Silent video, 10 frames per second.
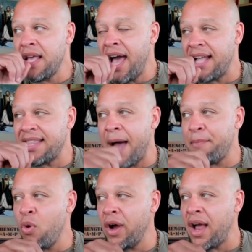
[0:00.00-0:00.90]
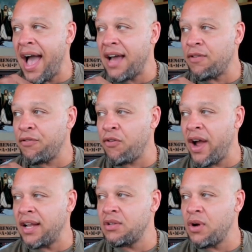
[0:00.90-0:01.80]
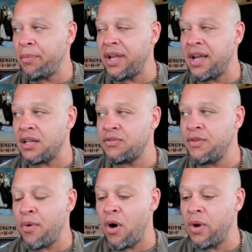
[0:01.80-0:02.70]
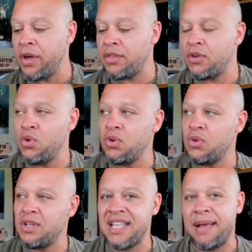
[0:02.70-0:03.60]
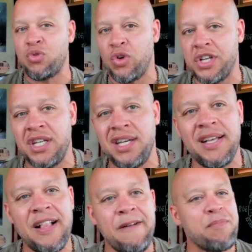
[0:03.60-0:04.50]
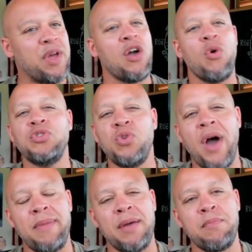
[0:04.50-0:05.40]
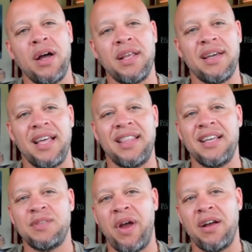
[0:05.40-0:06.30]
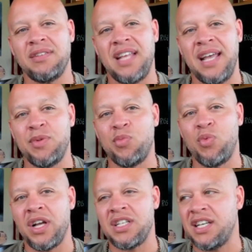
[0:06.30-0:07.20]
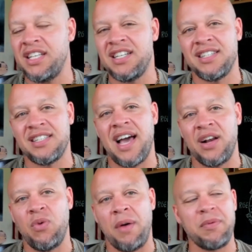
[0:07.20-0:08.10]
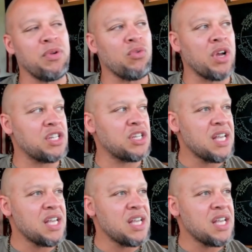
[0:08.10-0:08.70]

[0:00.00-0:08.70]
at that point, I had a friend who I played college football with who his name's Richie and he always knew how to make money. I think his parents named him Rich and he just decided, well, I'm going to be rich.